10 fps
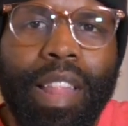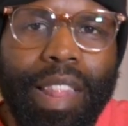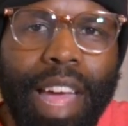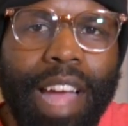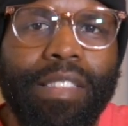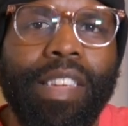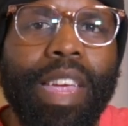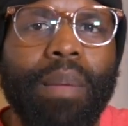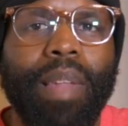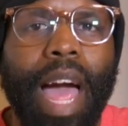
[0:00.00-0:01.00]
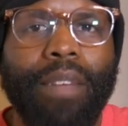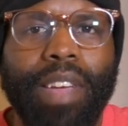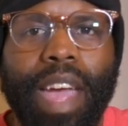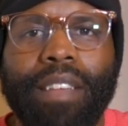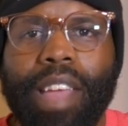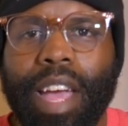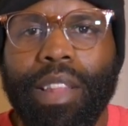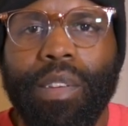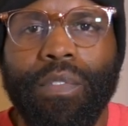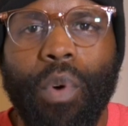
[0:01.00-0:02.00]
let Team Life Gains
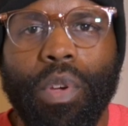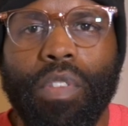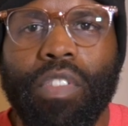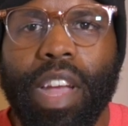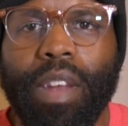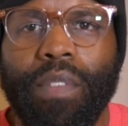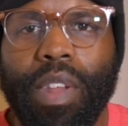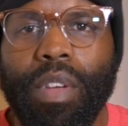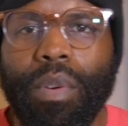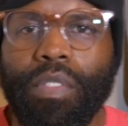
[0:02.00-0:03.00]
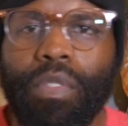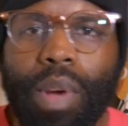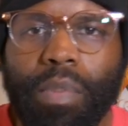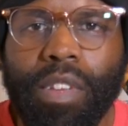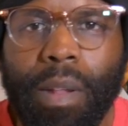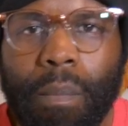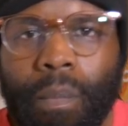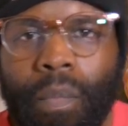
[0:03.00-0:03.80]
handle it for you. Check the video description.